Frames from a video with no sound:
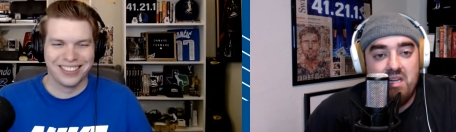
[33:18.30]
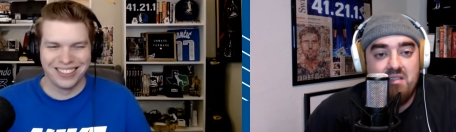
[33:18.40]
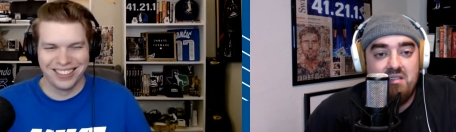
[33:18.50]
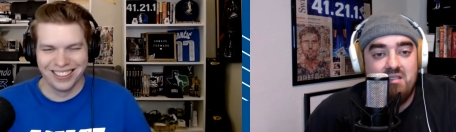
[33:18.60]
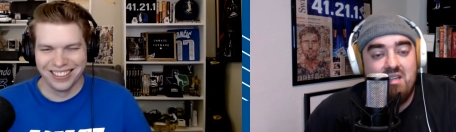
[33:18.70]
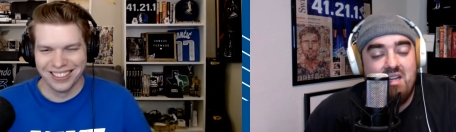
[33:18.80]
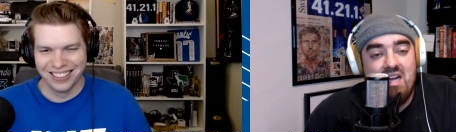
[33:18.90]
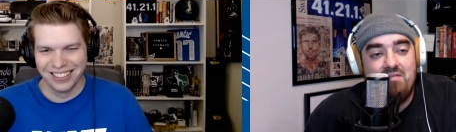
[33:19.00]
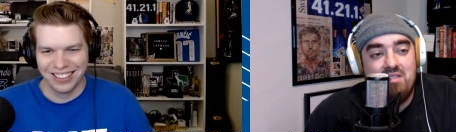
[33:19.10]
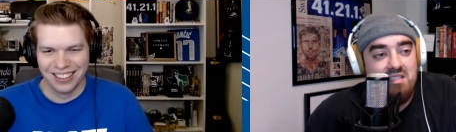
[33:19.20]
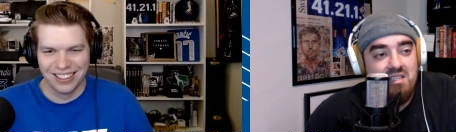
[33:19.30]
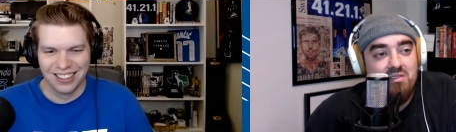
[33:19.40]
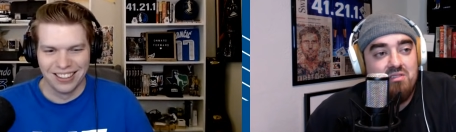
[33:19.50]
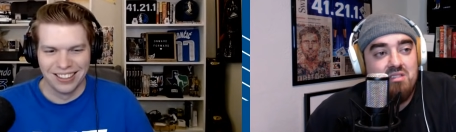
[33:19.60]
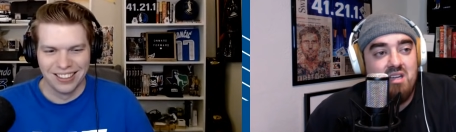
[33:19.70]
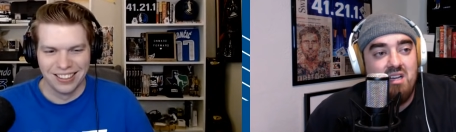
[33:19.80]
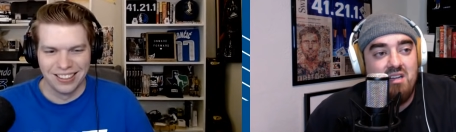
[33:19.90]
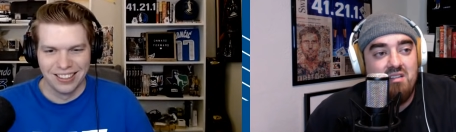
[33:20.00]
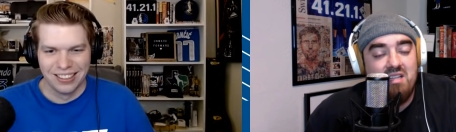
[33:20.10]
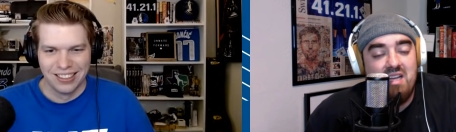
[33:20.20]
Speaker 1: But half these deals
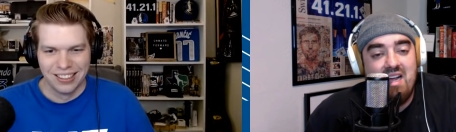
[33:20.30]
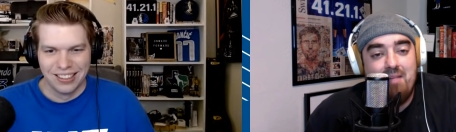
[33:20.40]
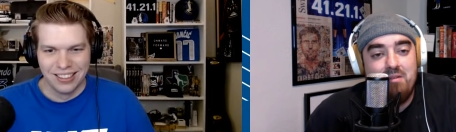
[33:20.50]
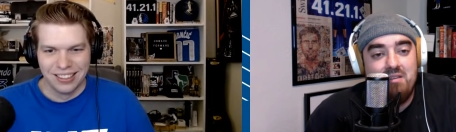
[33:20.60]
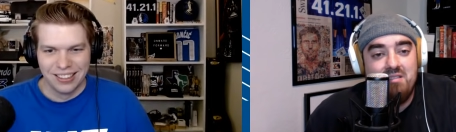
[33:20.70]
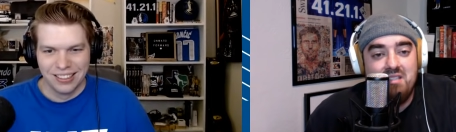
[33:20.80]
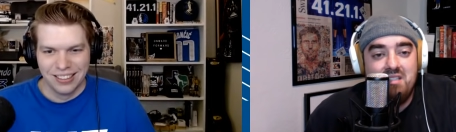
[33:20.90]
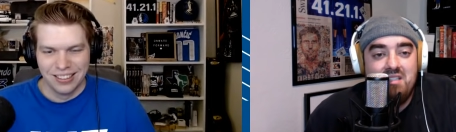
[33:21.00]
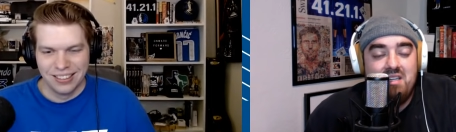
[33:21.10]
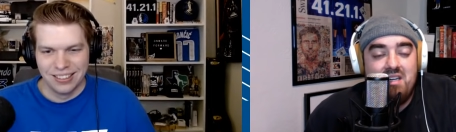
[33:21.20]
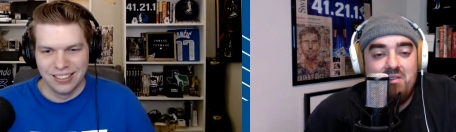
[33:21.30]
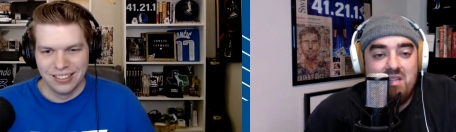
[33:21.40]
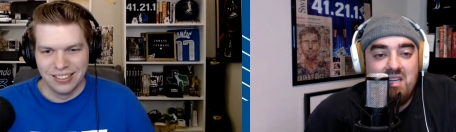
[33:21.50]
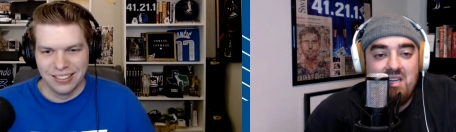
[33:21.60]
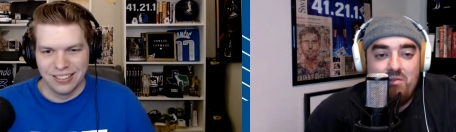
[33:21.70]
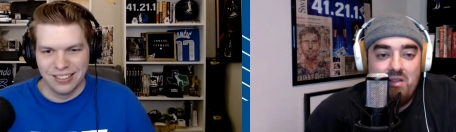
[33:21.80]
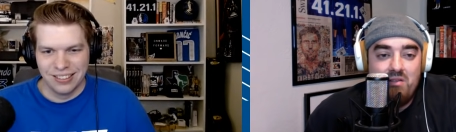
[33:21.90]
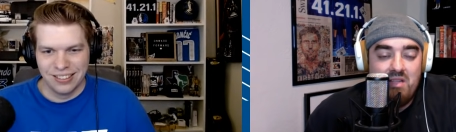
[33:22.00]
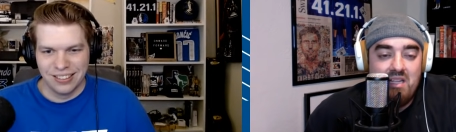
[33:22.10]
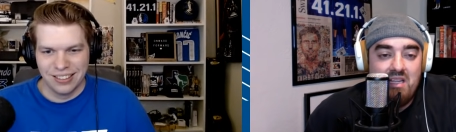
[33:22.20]
uh, that happen, I don't think
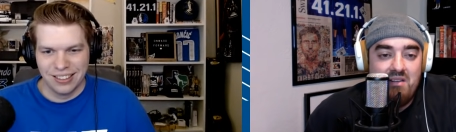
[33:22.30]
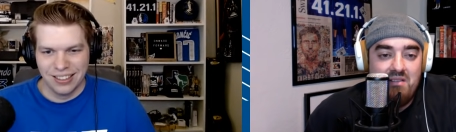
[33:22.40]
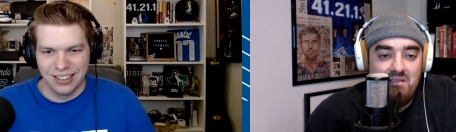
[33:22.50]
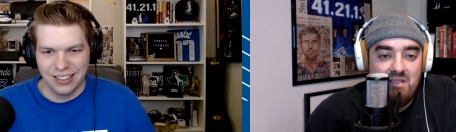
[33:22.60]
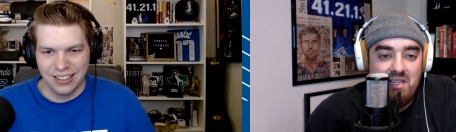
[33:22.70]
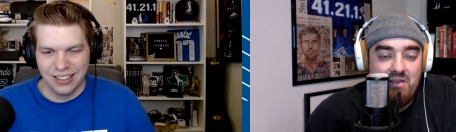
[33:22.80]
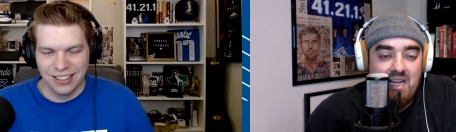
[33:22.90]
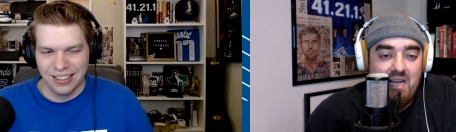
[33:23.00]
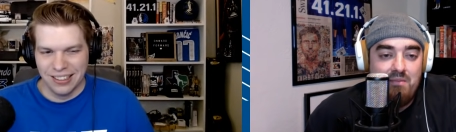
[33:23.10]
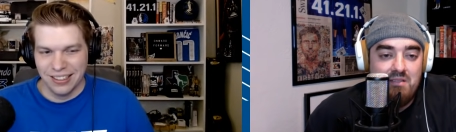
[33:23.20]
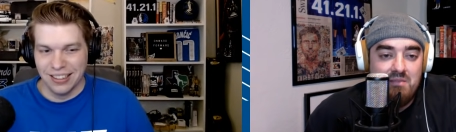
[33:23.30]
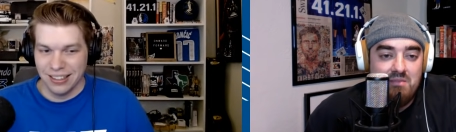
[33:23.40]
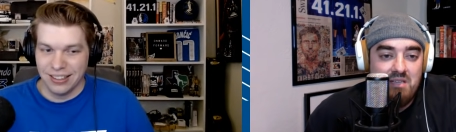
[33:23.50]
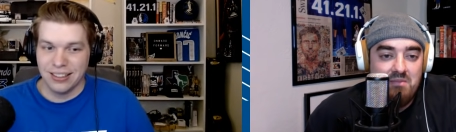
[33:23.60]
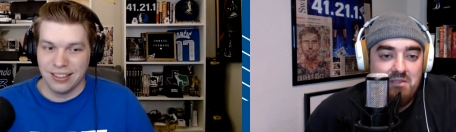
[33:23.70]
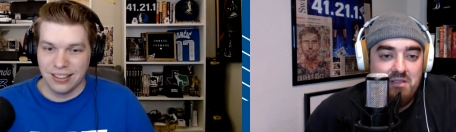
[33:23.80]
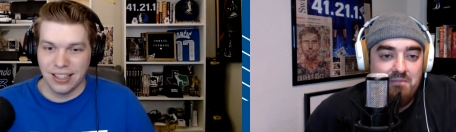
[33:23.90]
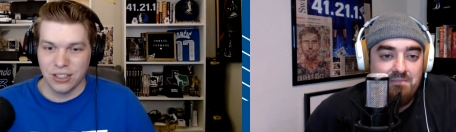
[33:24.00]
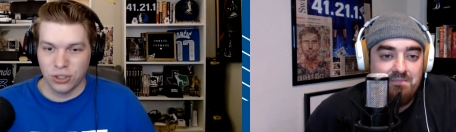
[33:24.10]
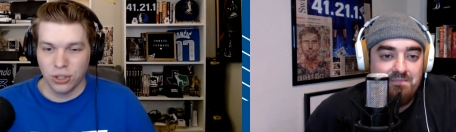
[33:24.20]
anyone would think they they would happen sometimes. So.
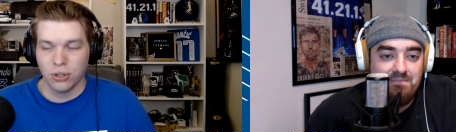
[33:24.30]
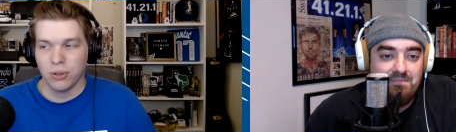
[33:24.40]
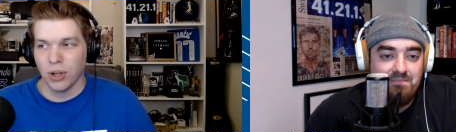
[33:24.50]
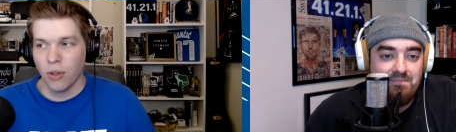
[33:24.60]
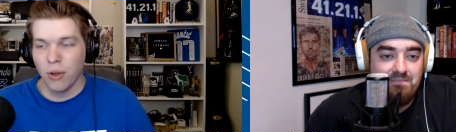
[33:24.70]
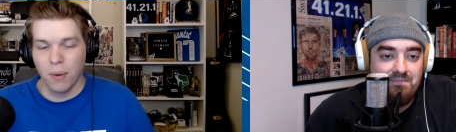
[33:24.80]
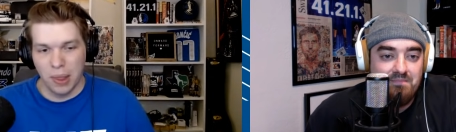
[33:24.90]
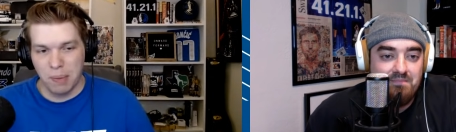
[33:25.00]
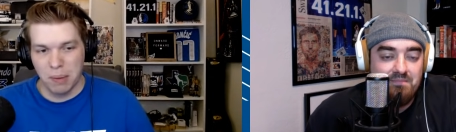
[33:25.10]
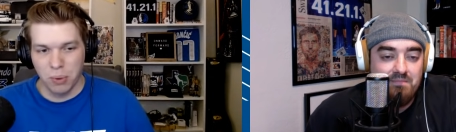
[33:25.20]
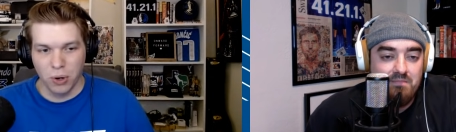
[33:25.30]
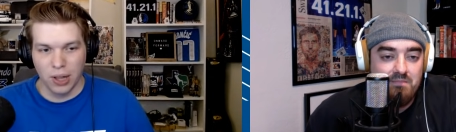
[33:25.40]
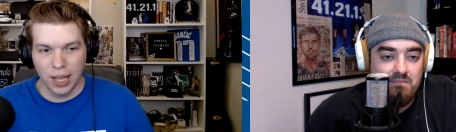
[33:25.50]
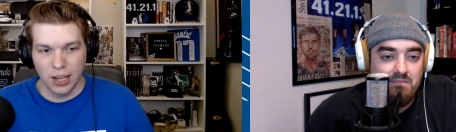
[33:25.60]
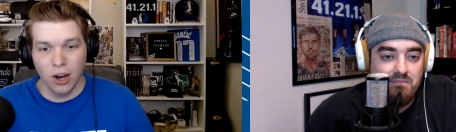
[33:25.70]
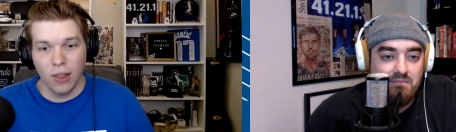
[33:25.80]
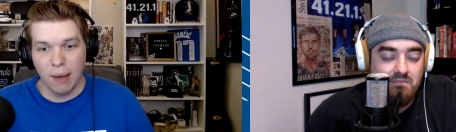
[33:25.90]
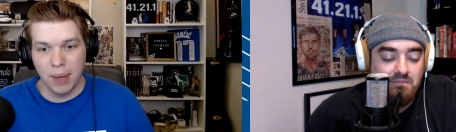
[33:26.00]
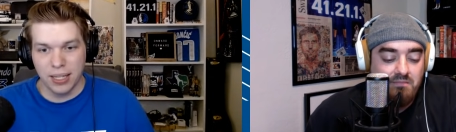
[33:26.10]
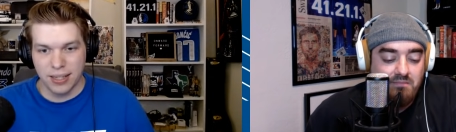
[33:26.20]
Speaker 2: That's true. The only one that people are like, oh,
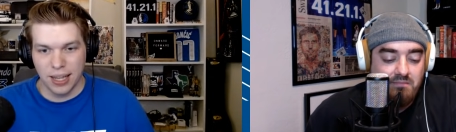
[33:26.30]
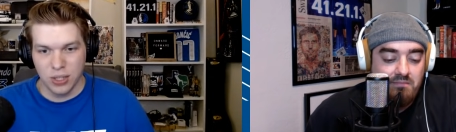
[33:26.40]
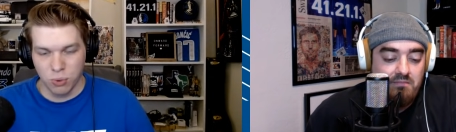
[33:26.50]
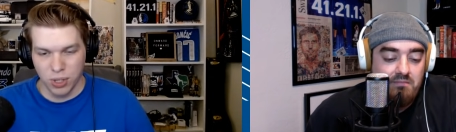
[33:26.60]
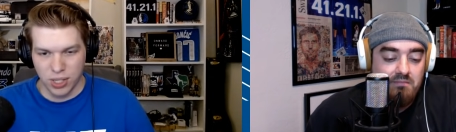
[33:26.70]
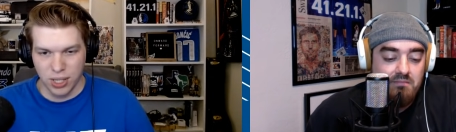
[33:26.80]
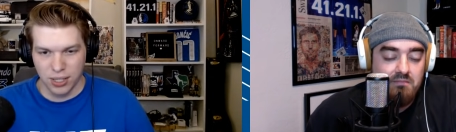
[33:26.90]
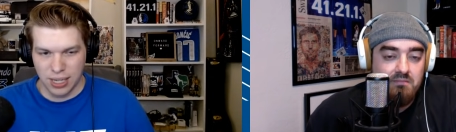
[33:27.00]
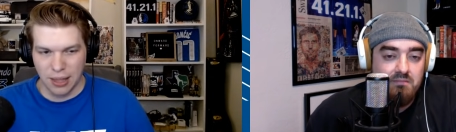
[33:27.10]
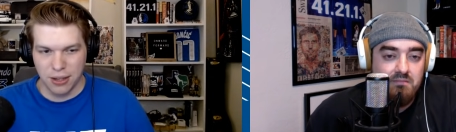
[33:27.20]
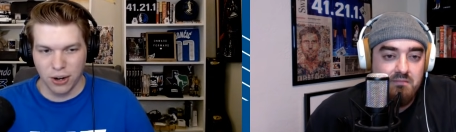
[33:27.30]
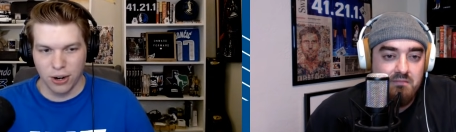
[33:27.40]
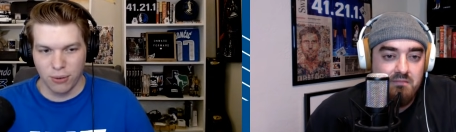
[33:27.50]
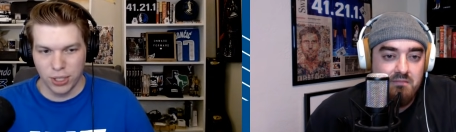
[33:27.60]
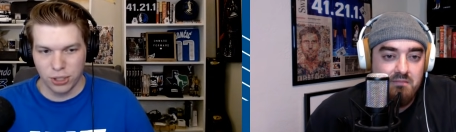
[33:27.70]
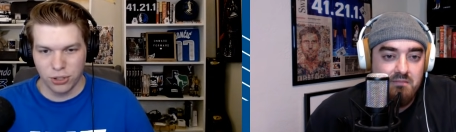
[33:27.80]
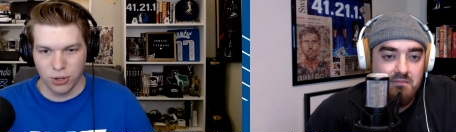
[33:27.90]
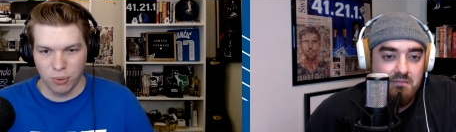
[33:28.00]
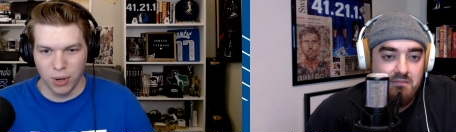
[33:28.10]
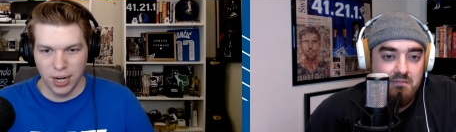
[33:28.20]
that made sense was the Seth Curry
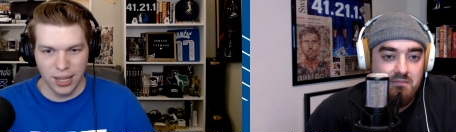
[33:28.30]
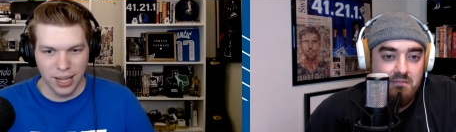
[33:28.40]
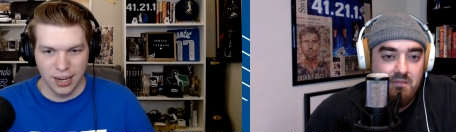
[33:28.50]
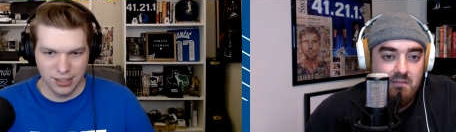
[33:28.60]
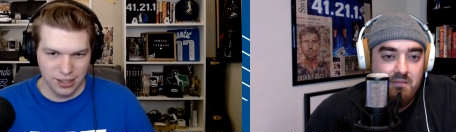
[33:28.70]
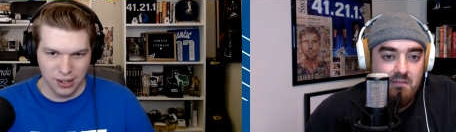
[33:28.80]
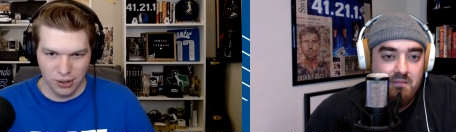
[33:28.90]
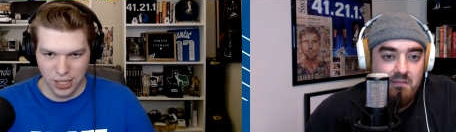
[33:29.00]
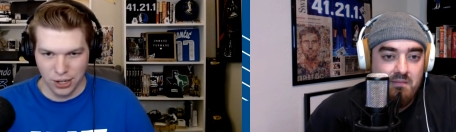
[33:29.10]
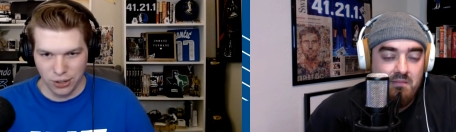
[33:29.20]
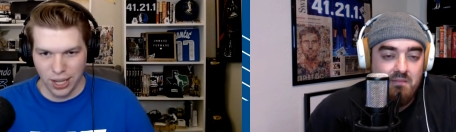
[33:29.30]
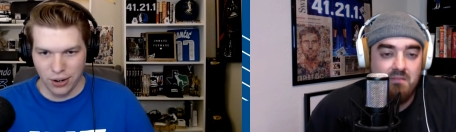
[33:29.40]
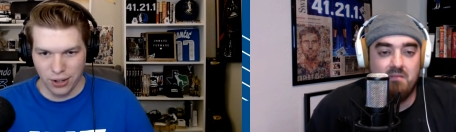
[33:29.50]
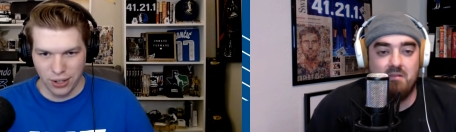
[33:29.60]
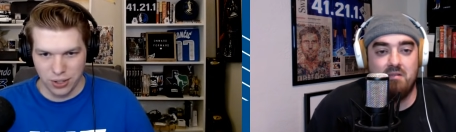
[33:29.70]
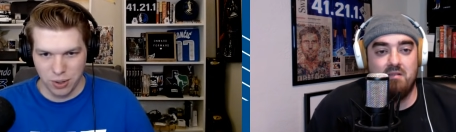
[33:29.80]
Richardson one, and then you know a year later it looks